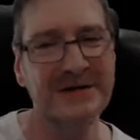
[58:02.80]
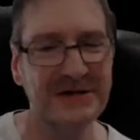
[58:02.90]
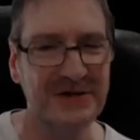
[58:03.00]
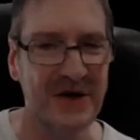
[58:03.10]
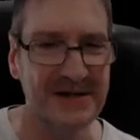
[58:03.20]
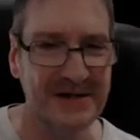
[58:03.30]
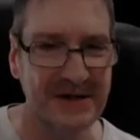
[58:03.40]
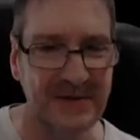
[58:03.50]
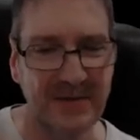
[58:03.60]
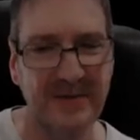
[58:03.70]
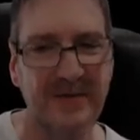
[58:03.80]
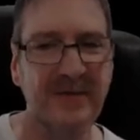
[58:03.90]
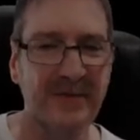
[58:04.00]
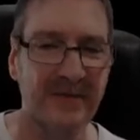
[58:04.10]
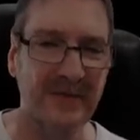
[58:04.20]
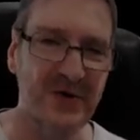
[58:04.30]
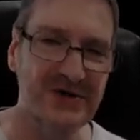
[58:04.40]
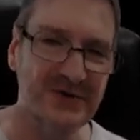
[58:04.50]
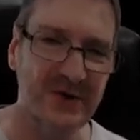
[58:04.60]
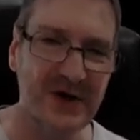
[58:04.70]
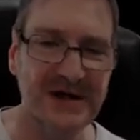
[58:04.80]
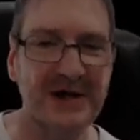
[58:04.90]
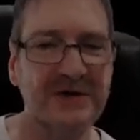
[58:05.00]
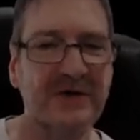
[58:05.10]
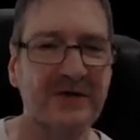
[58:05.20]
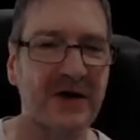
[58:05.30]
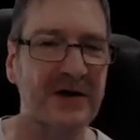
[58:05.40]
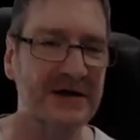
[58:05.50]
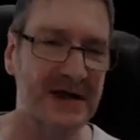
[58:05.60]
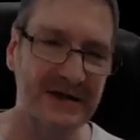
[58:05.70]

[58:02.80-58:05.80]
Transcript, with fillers: that just tries to push work down your throat,